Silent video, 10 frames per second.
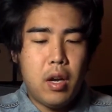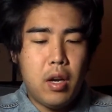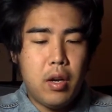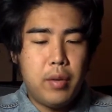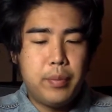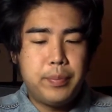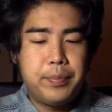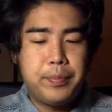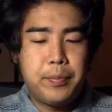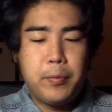I've
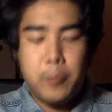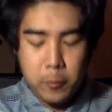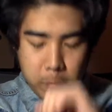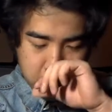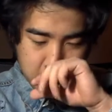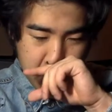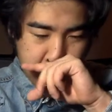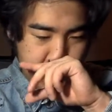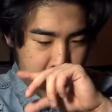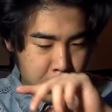
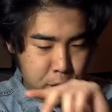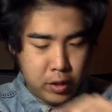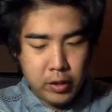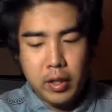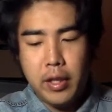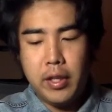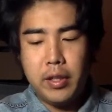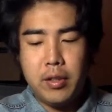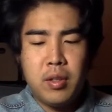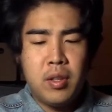been watching, like,